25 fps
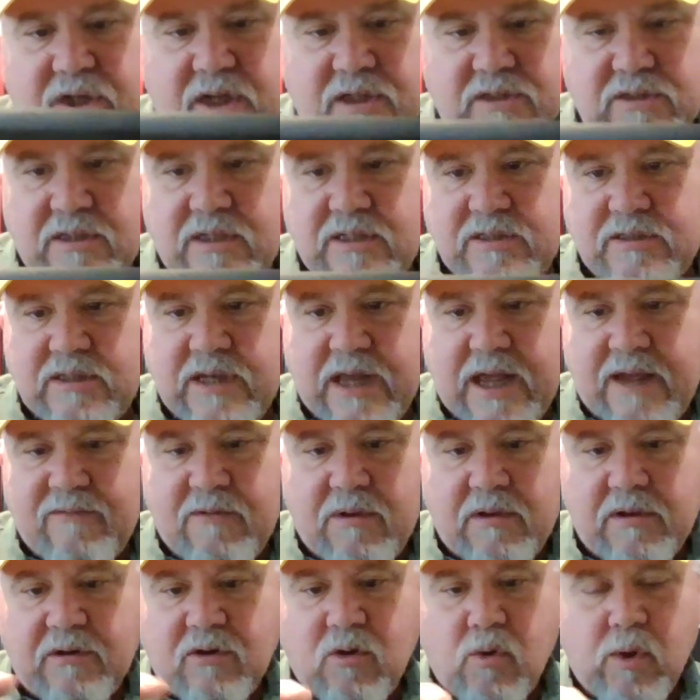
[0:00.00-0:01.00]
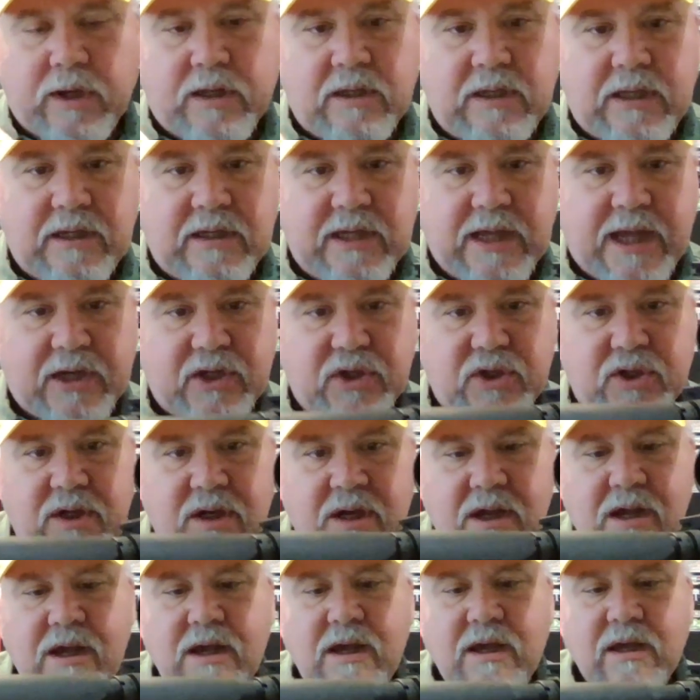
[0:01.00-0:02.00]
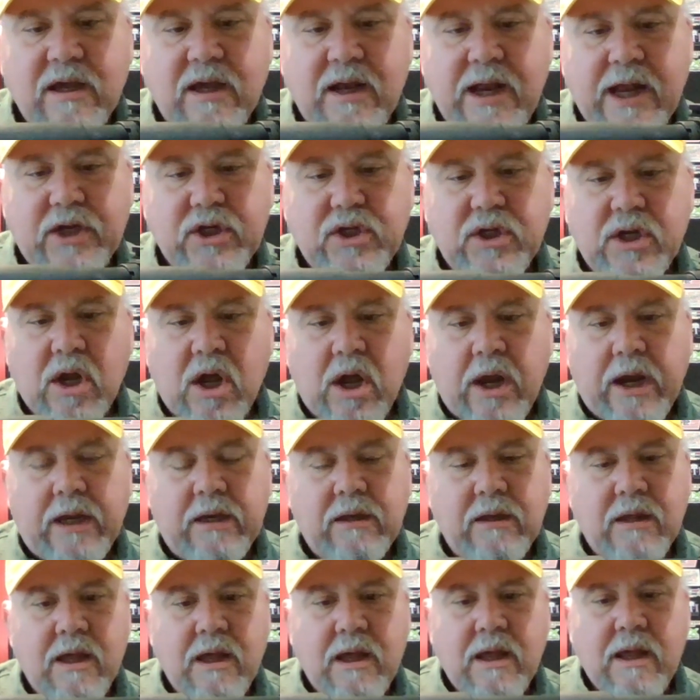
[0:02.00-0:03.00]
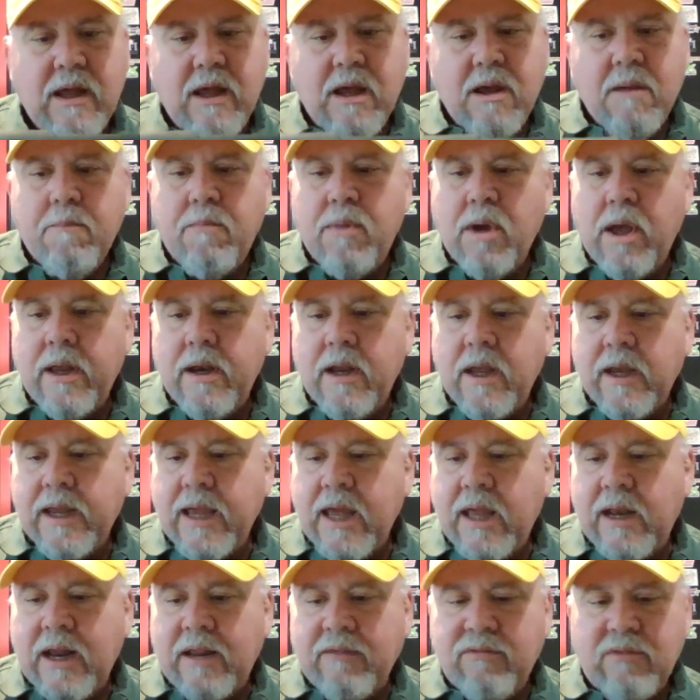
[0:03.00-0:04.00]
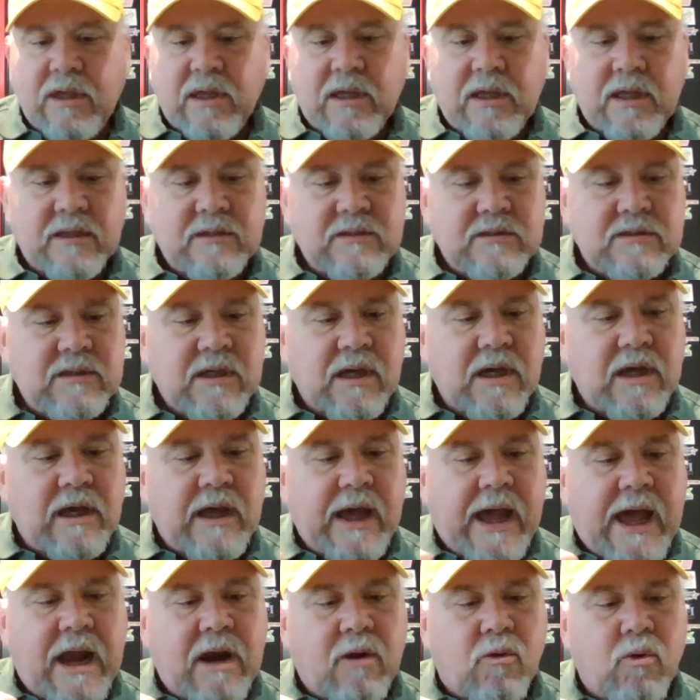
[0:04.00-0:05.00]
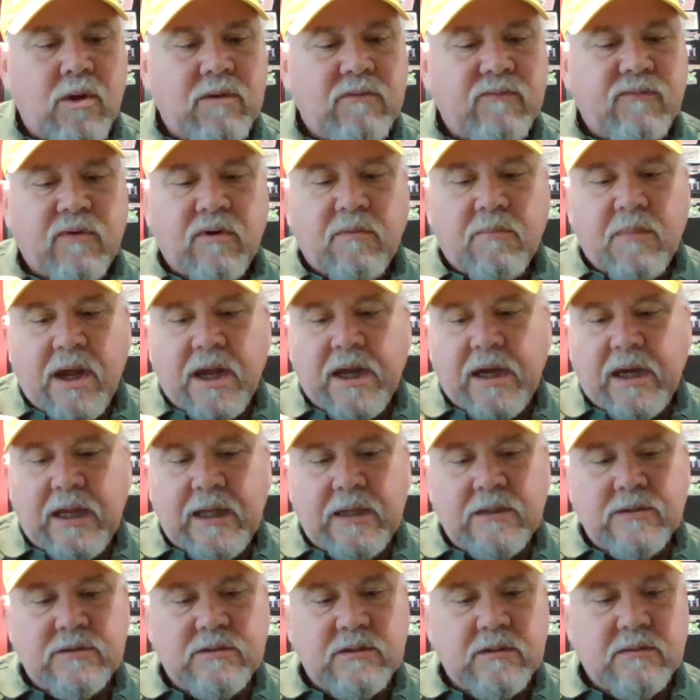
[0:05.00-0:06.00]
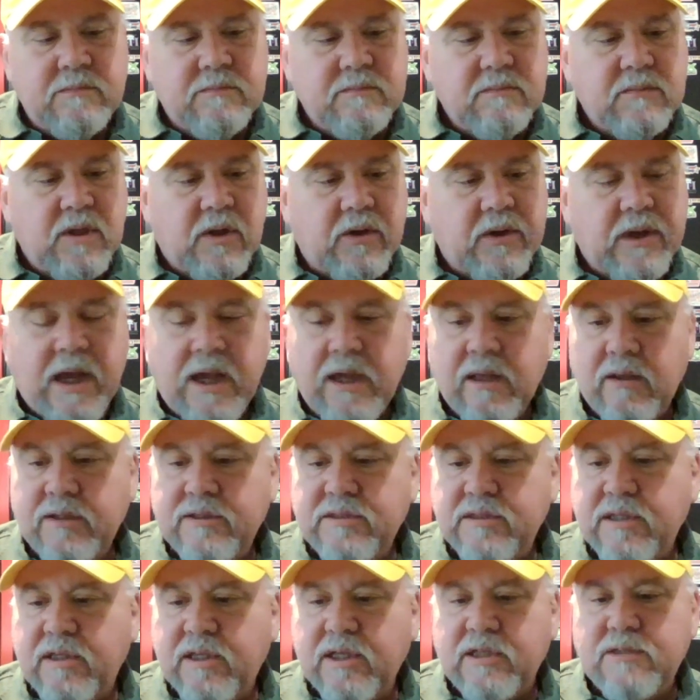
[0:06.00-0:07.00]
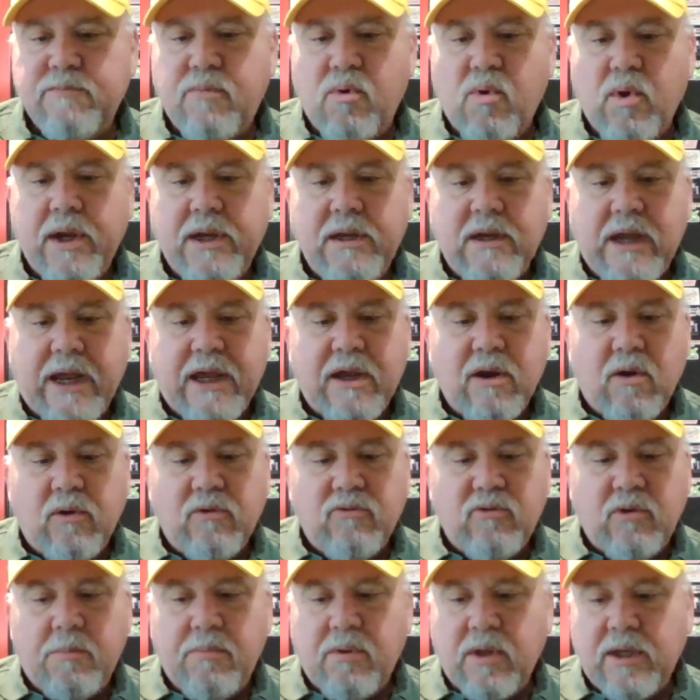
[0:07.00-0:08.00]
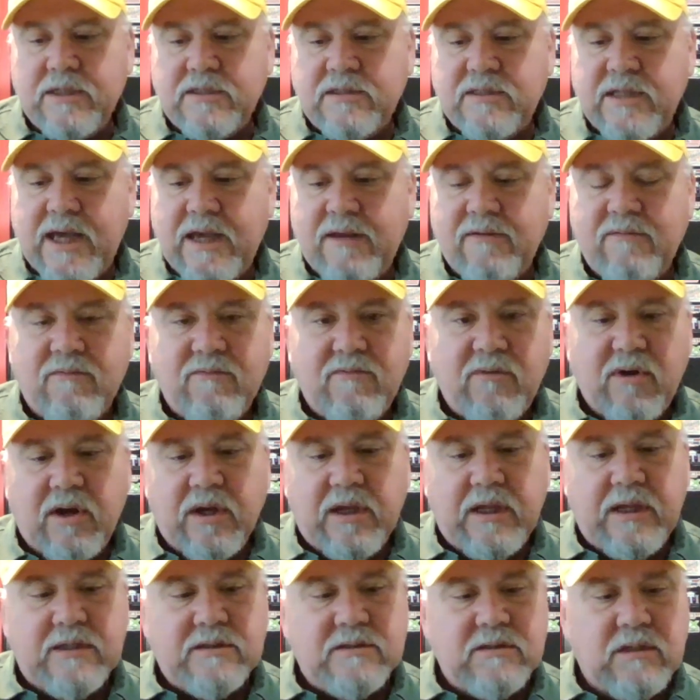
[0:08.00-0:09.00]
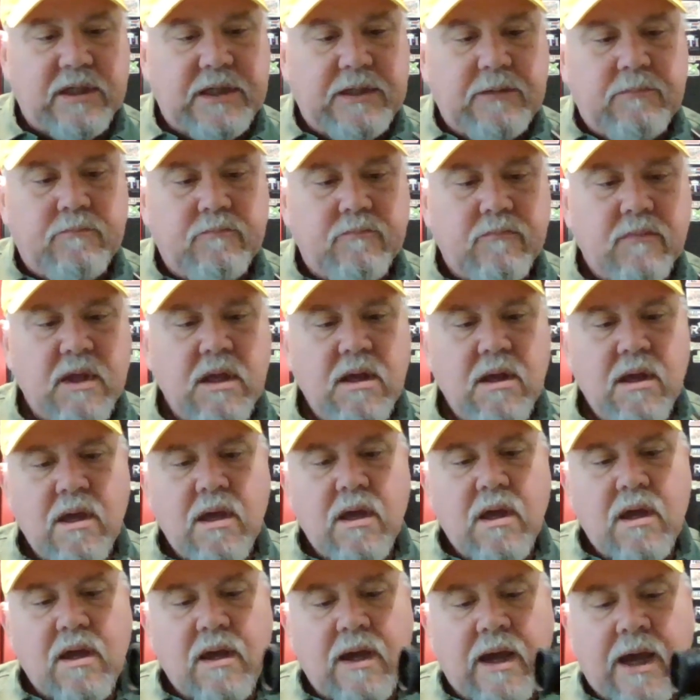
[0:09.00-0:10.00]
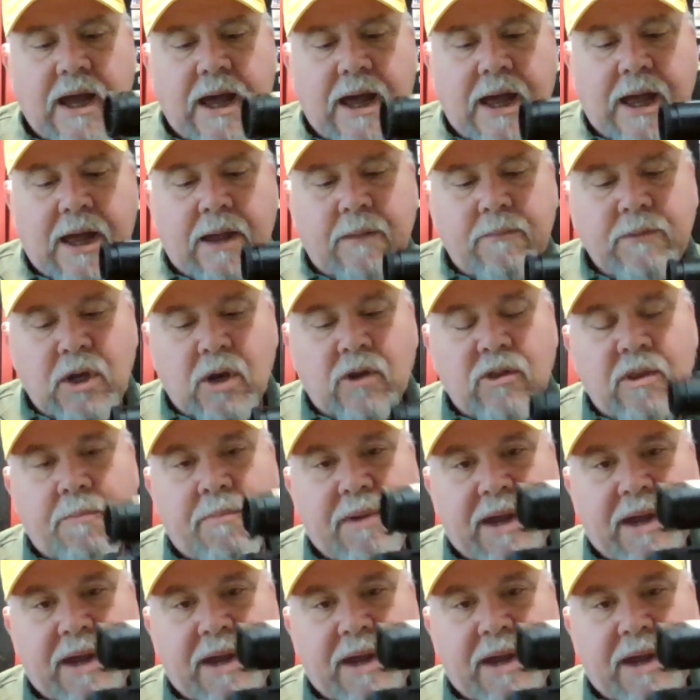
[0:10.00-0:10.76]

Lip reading: because it doesn't have a quick detach connection on it. But again, I think it's adequate for my needs. Okay, at least at this point, I can always replace that very easily. The